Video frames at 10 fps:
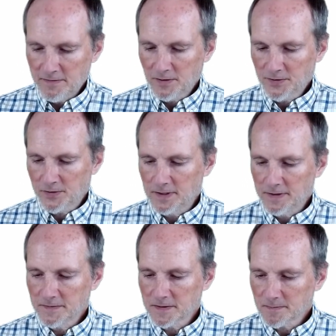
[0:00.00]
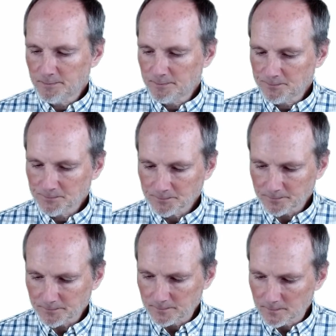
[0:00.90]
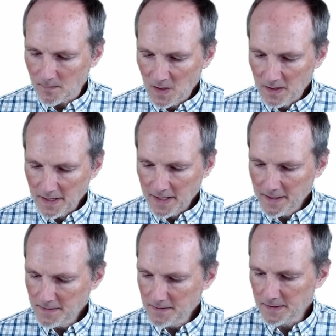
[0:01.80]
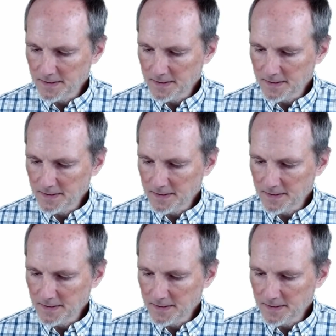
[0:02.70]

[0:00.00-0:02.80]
alternatives, and